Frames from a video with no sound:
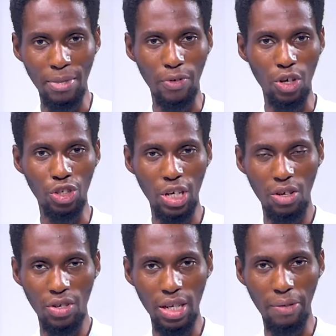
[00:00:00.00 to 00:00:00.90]
they've got
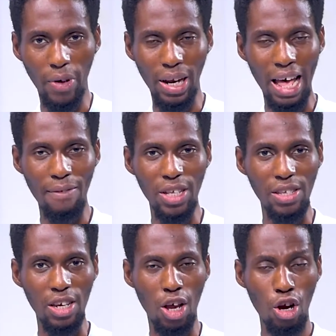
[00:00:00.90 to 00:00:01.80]
Chelsea, they've got
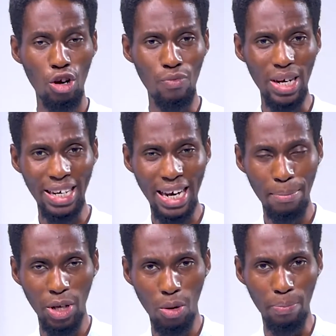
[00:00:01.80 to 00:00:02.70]
Everton really
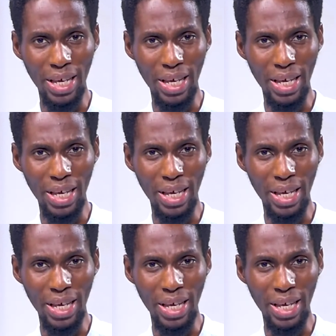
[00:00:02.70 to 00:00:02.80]
climbing up